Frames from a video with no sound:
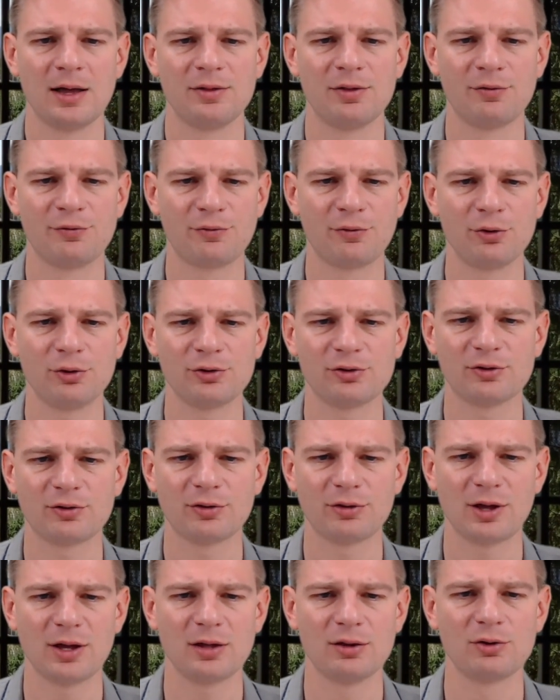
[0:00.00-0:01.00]
the first
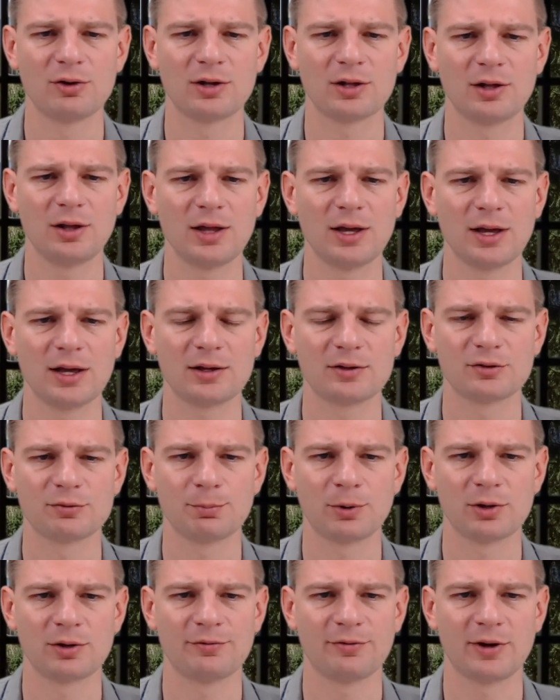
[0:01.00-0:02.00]
thing you click,
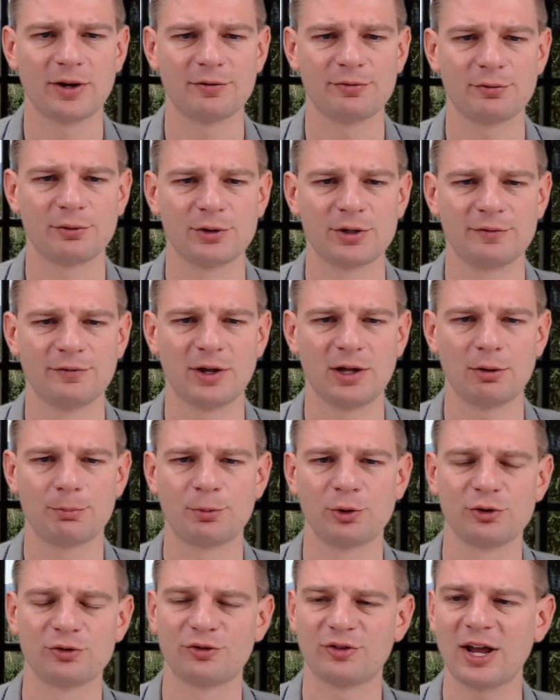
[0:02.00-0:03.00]
Spotify for
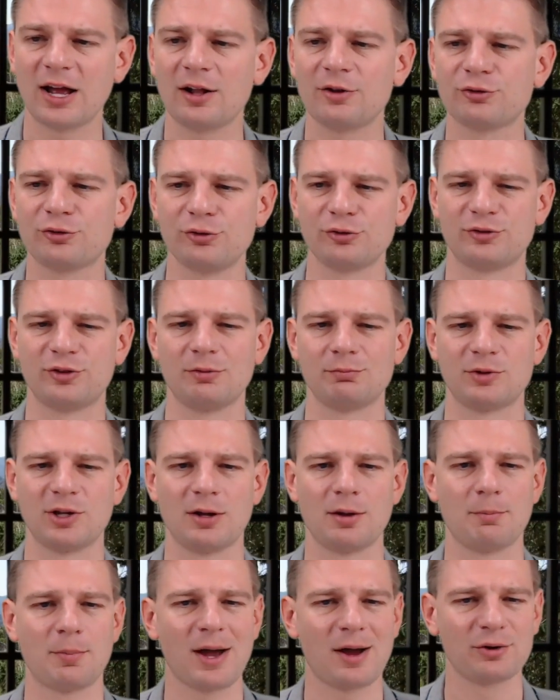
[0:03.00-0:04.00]
Developers, tells you
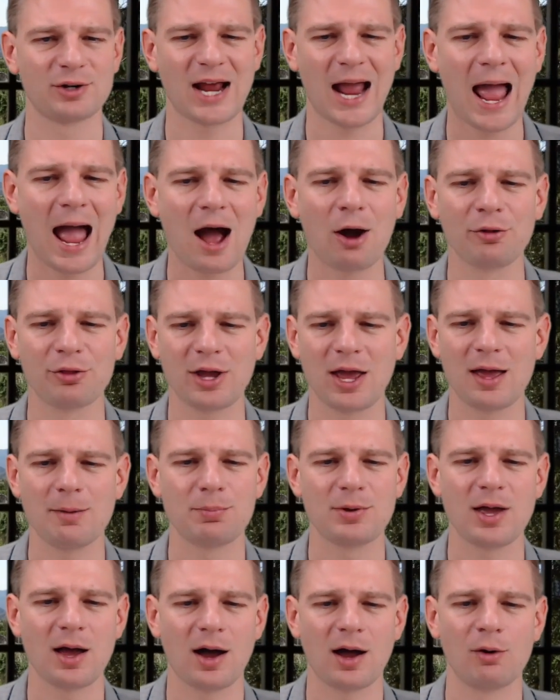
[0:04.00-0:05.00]
something about how the
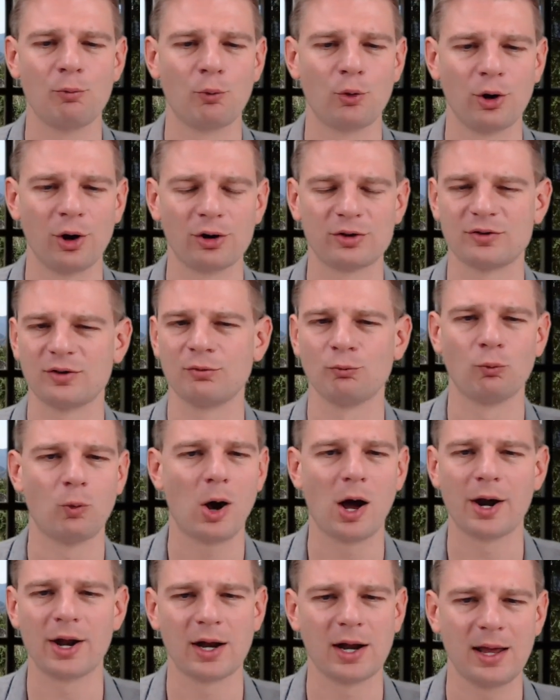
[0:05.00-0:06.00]
API works and
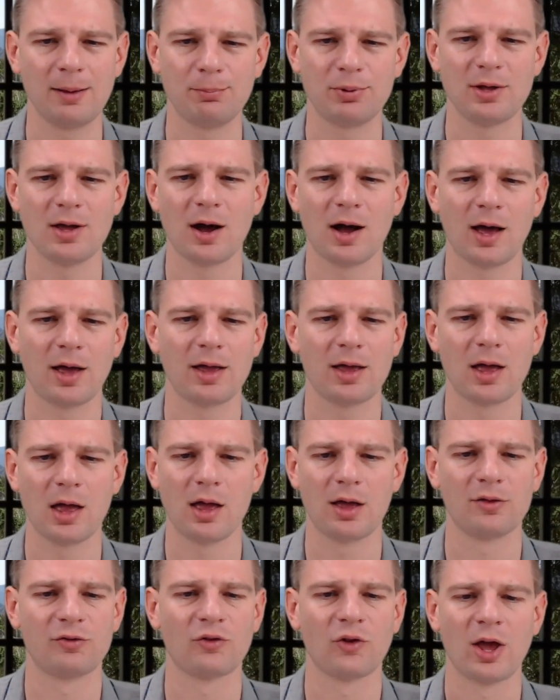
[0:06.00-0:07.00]
what an API
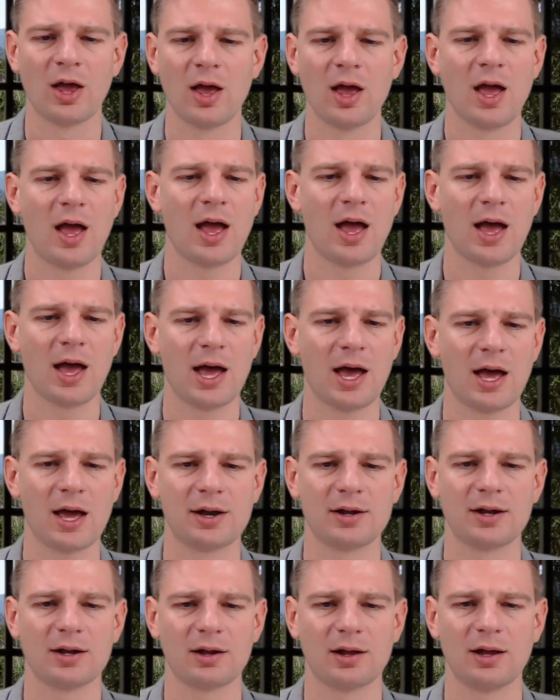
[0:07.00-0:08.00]
is,
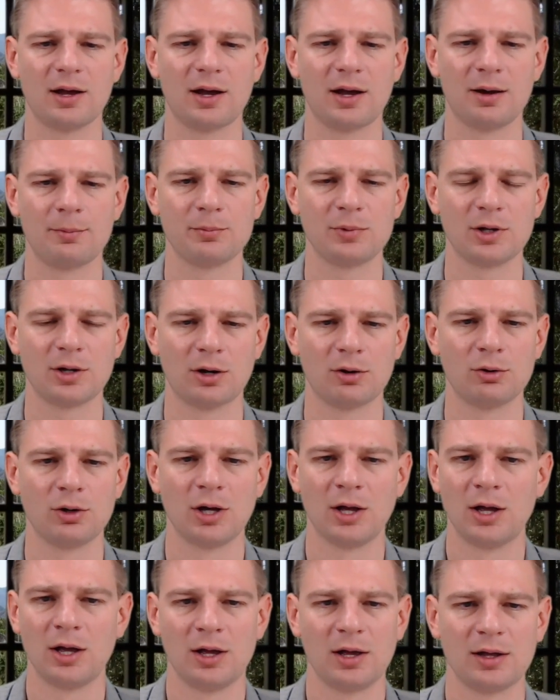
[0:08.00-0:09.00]
and
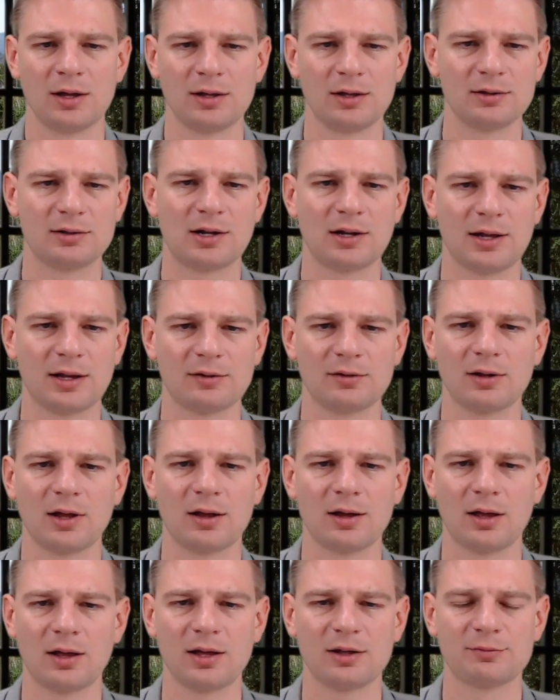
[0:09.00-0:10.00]

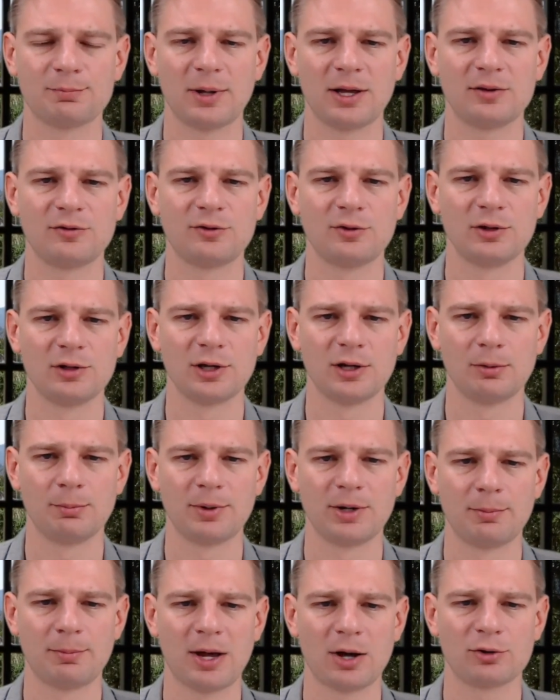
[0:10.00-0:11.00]
explains you a little
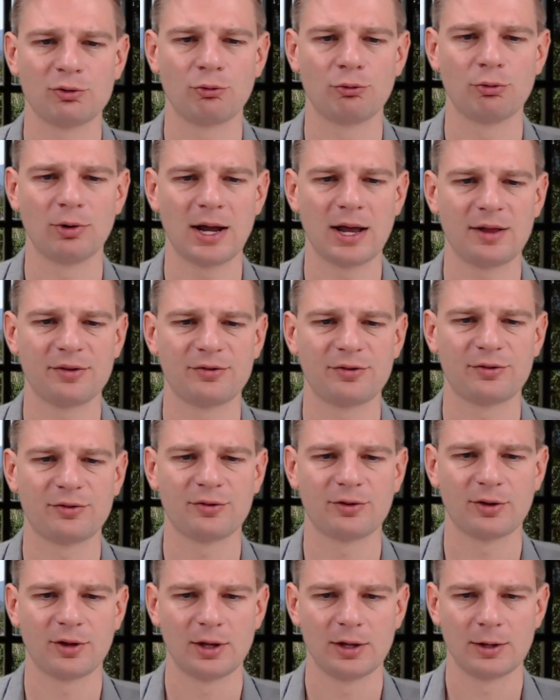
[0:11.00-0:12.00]
bit about
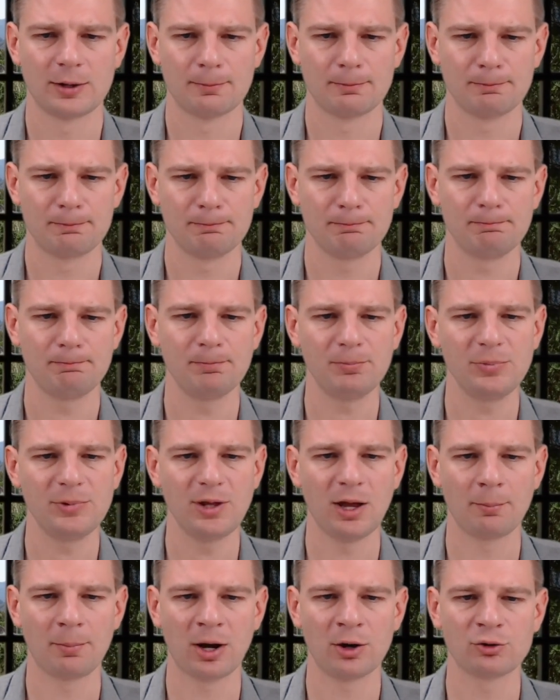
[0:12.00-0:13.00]
REST,
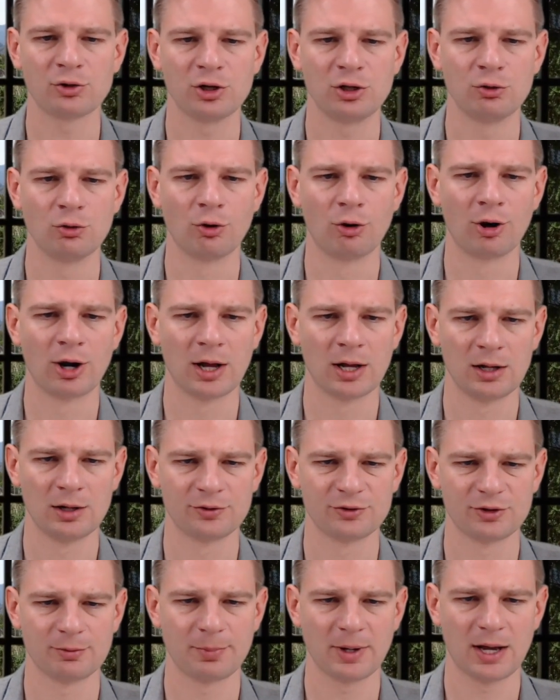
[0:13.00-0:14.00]
about
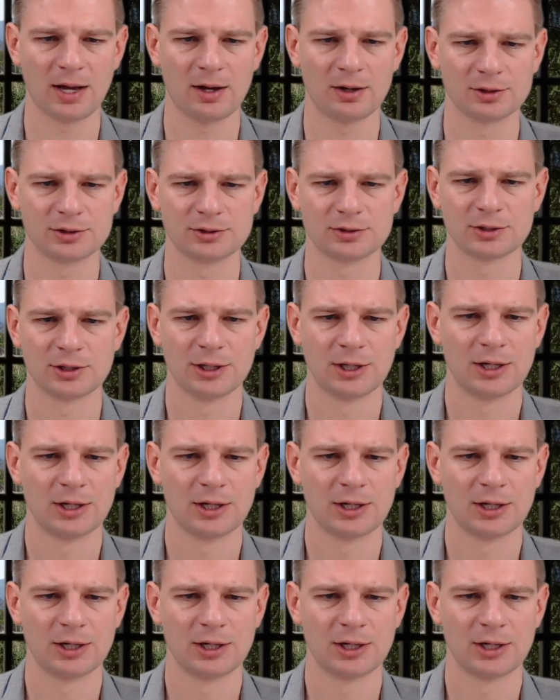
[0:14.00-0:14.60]
URLs, about